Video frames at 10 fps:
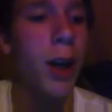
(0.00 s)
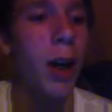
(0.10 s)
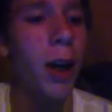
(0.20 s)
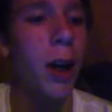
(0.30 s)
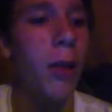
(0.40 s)

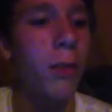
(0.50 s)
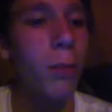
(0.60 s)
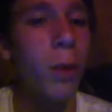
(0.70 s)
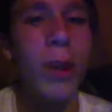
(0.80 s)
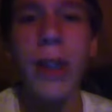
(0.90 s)
Uh,
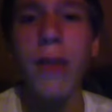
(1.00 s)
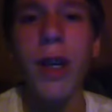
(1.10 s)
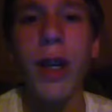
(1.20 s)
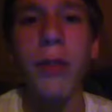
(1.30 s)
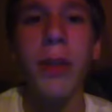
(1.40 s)
what Steve
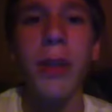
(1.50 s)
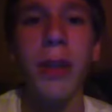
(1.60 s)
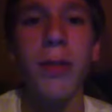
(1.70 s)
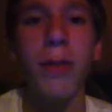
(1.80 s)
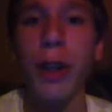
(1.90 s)
Jobs
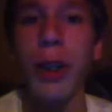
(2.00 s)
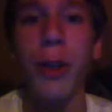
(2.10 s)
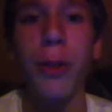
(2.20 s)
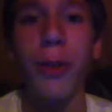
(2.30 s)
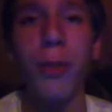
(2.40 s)
did for
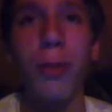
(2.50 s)
you,